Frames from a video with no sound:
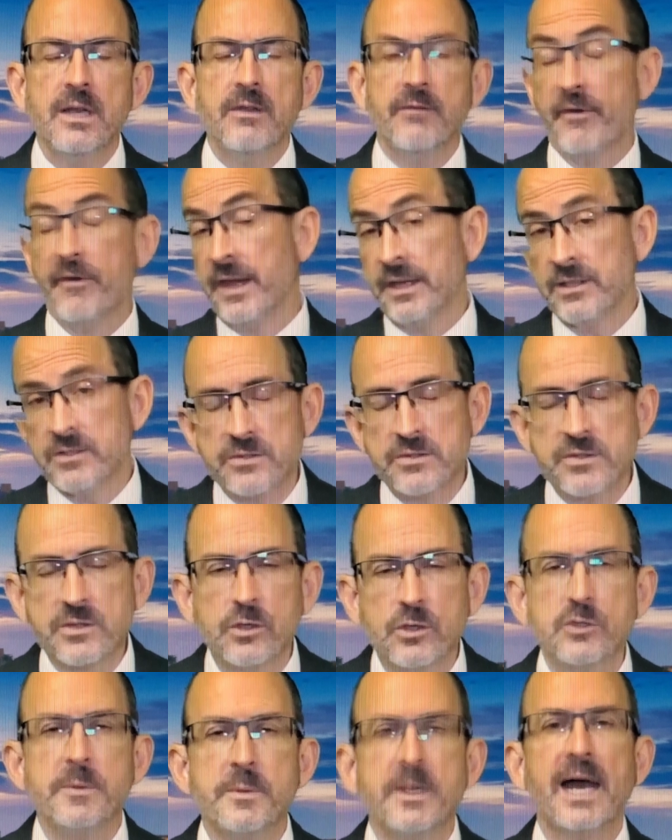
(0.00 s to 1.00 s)
Beit,
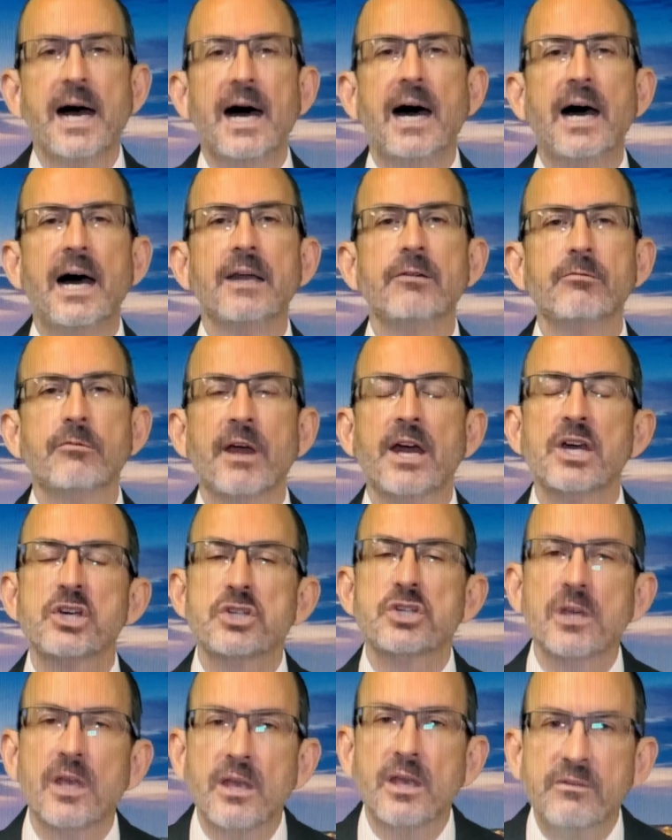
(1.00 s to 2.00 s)
excuse me, Ein,
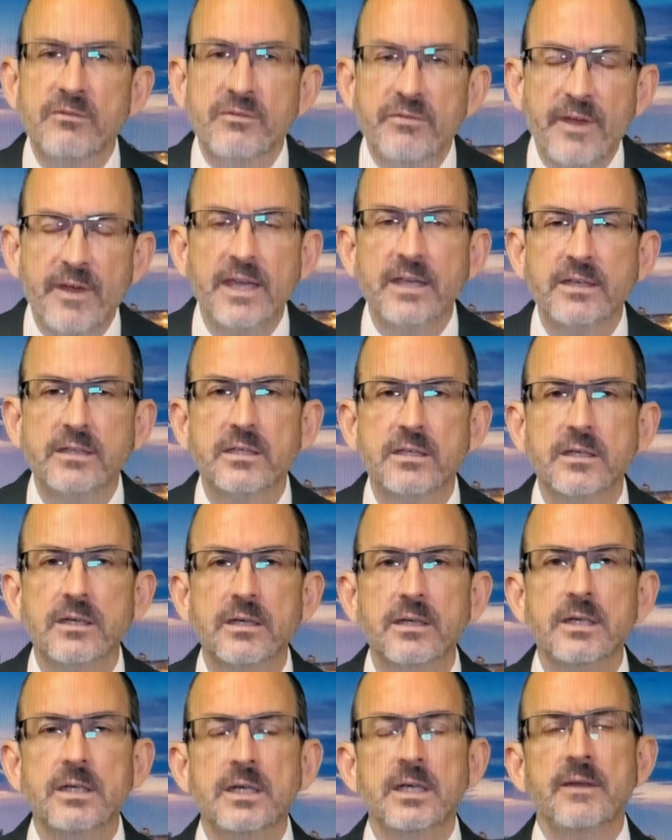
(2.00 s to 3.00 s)
Resh, and Veit.
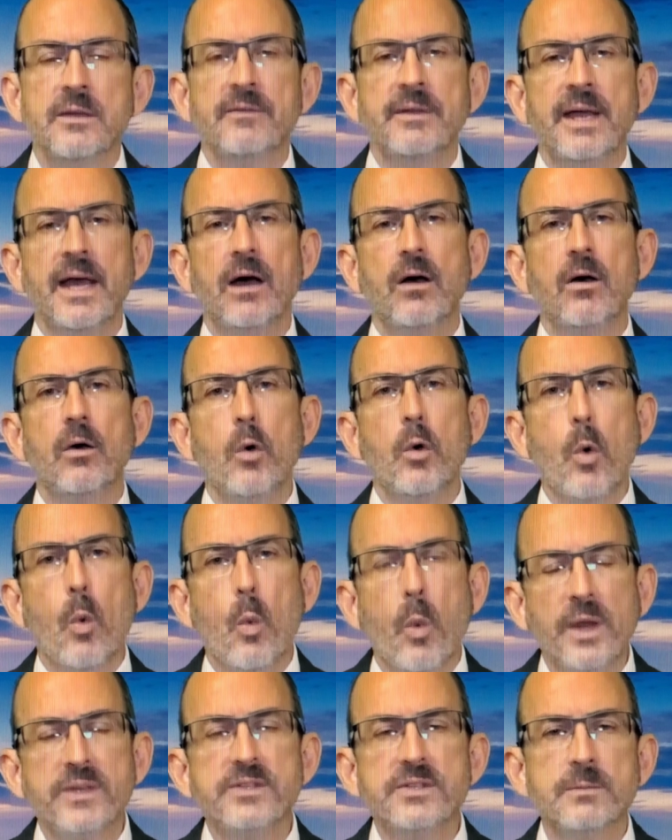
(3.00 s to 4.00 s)
Now,
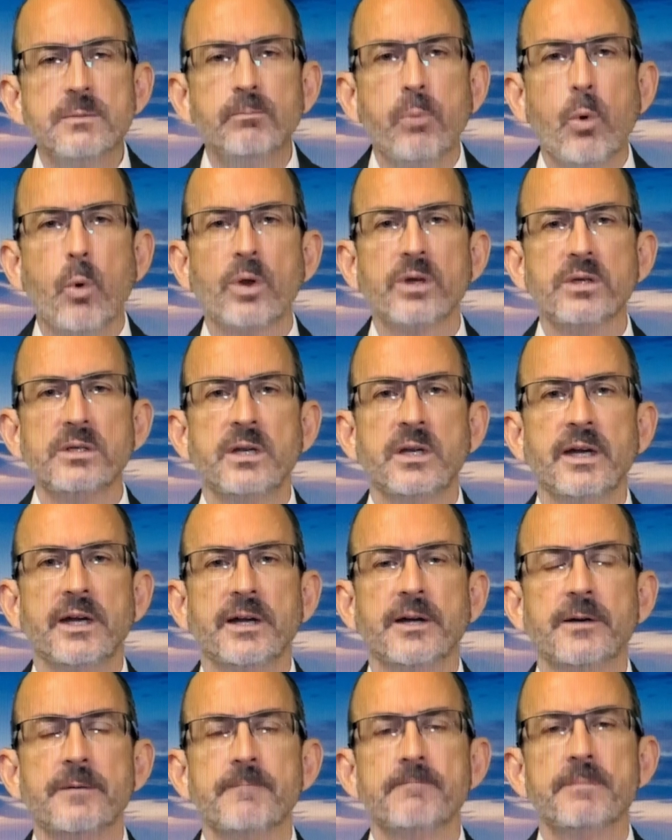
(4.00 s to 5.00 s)
what's important
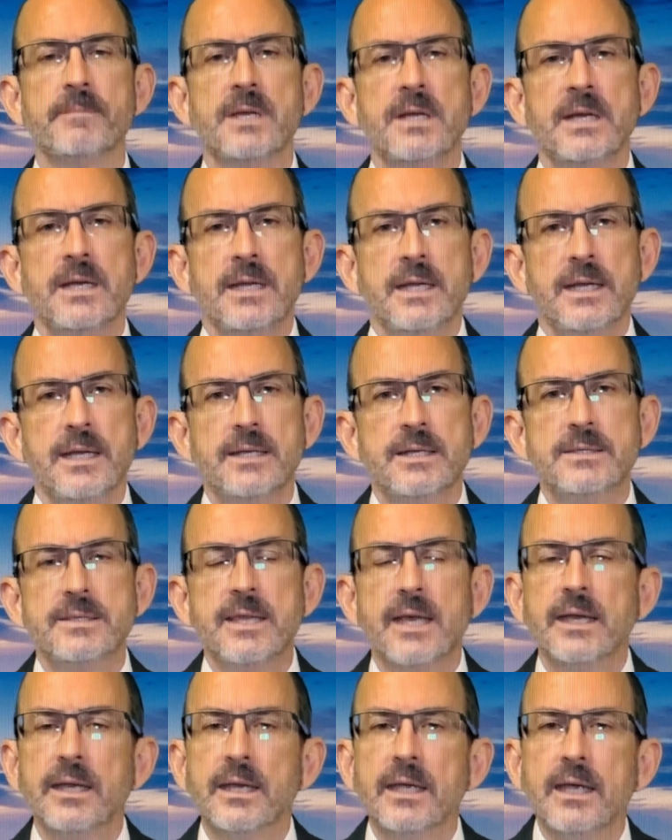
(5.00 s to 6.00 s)
here is
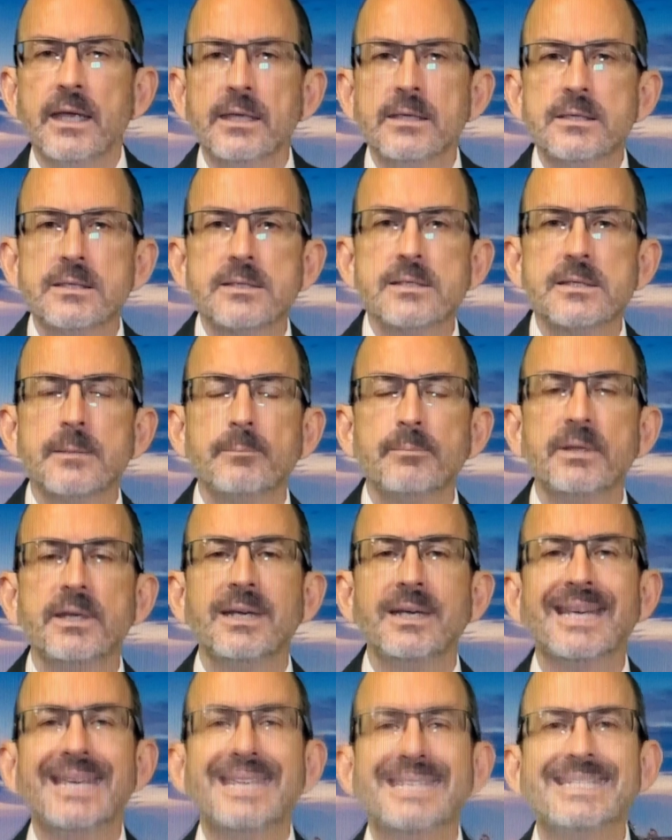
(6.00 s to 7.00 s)
that it
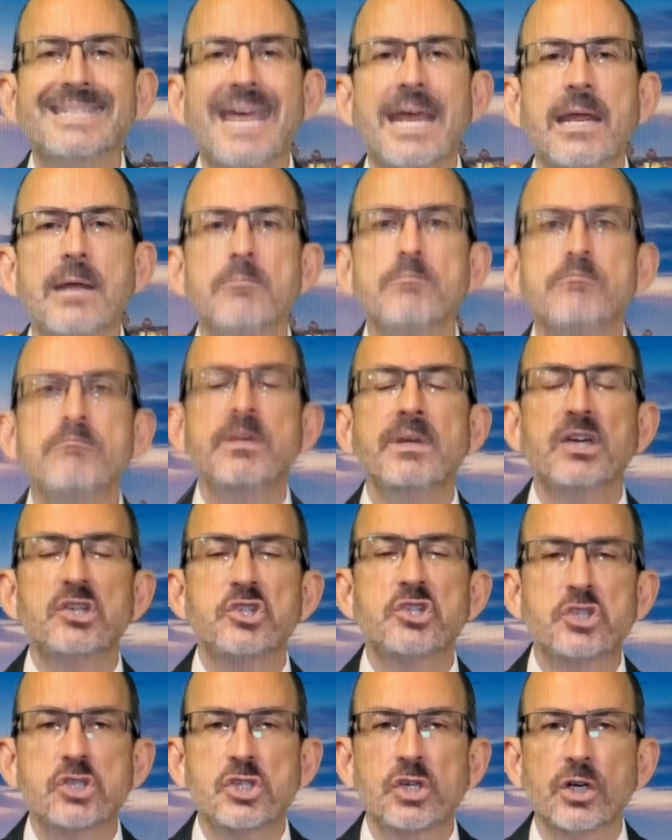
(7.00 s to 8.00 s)
simply is a
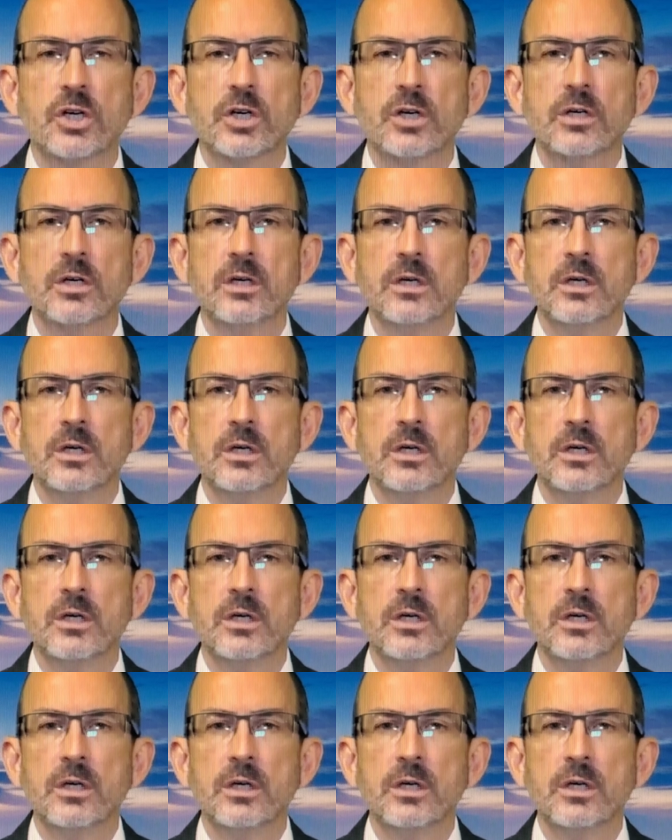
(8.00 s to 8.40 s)
mixture